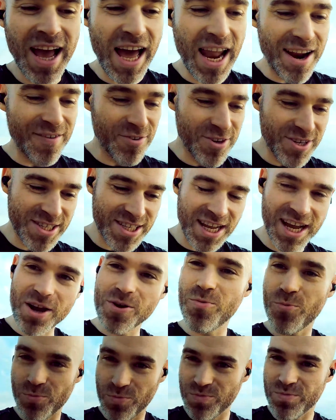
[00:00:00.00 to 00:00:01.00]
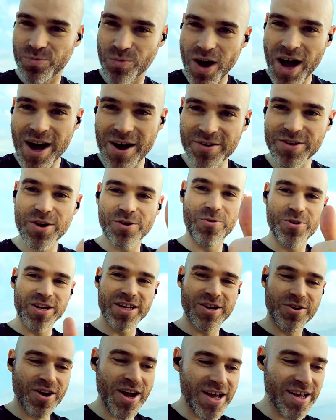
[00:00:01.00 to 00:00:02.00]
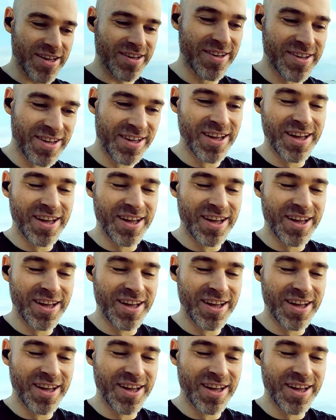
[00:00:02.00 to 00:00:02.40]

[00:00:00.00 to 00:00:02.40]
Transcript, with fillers: And everyone's like, wow, you're really great.